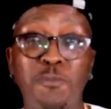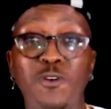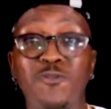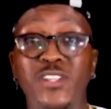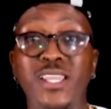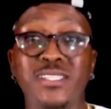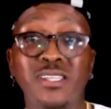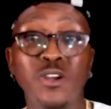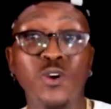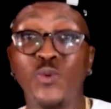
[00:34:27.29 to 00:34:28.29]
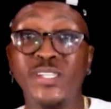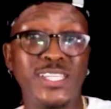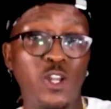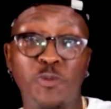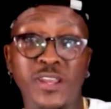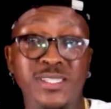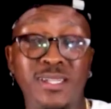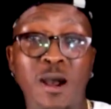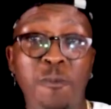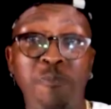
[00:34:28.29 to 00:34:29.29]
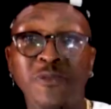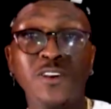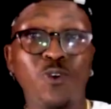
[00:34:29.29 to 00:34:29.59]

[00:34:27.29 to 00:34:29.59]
couple of days, we celebrated um,